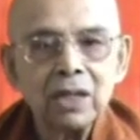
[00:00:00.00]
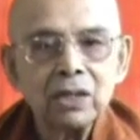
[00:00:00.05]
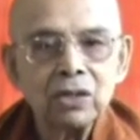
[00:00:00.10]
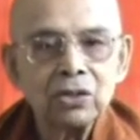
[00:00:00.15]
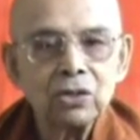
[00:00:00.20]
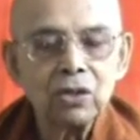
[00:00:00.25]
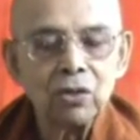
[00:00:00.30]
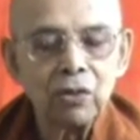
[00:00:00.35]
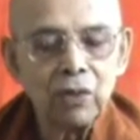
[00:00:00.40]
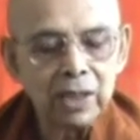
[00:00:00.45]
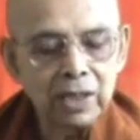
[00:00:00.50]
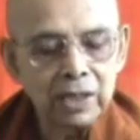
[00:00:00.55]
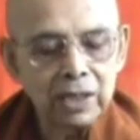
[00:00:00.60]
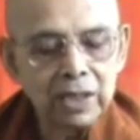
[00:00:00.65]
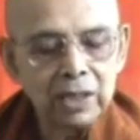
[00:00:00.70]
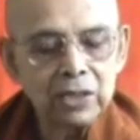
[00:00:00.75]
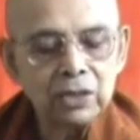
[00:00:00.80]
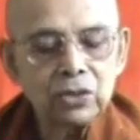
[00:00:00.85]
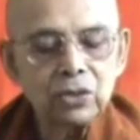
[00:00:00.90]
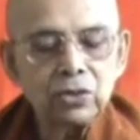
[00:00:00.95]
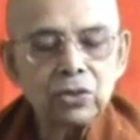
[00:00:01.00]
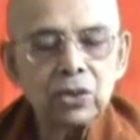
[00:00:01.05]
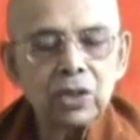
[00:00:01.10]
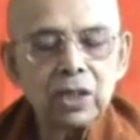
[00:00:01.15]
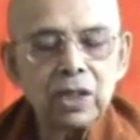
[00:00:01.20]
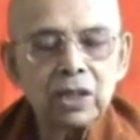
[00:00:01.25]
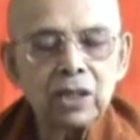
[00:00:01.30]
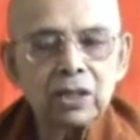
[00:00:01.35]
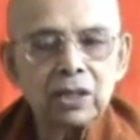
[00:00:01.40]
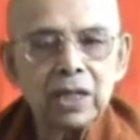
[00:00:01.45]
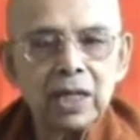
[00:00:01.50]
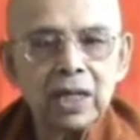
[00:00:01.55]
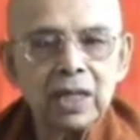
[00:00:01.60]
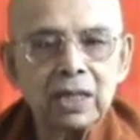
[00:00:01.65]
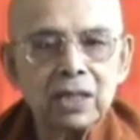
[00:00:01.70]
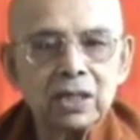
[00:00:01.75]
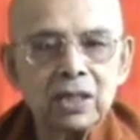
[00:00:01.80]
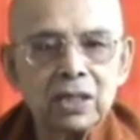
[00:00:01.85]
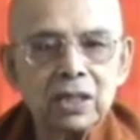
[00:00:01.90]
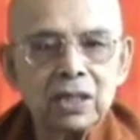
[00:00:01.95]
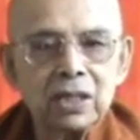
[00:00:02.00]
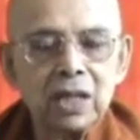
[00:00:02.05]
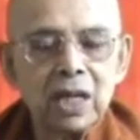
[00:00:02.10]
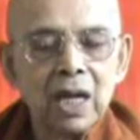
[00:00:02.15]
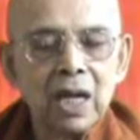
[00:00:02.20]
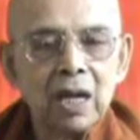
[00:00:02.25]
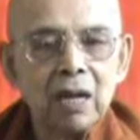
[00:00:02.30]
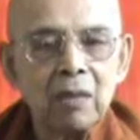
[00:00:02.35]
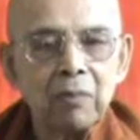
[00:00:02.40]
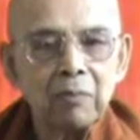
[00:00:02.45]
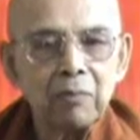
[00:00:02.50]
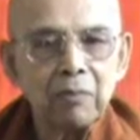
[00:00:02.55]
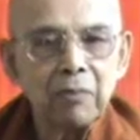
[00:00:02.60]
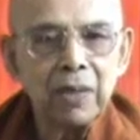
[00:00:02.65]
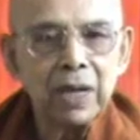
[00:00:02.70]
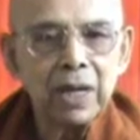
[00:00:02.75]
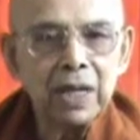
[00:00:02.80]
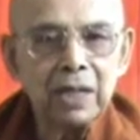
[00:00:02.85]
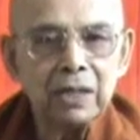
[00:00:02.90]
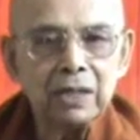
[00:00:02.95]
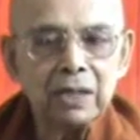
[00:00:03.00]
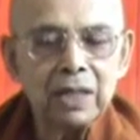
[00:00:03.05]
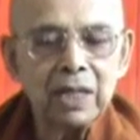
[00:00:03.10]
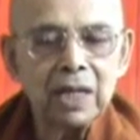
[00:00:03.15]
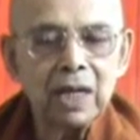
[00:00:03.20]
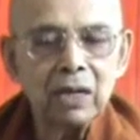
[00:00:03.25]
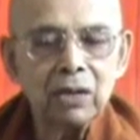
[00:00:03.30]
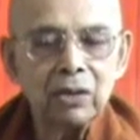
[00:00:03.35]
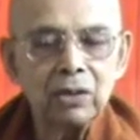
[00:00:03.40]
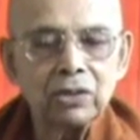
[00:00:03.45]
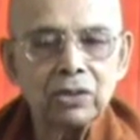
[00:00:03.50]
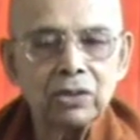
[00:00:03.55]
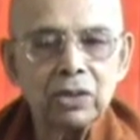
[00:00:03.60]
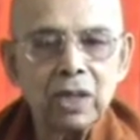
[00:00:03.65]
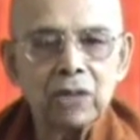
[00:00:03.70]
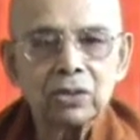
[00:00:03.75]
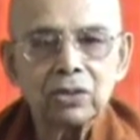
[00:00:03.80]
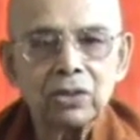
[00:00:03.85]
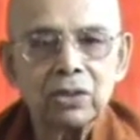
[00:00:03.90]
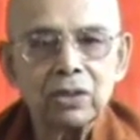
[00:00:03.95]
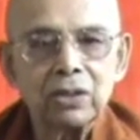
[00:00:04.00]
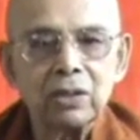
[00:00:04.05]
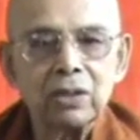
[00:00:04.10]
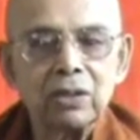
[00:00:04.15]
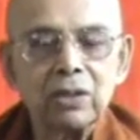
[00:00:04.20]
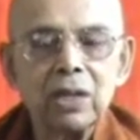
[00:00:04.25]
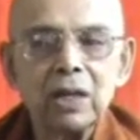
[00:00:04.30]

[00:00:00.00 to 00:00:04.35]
So when these three things meet in a conjunction,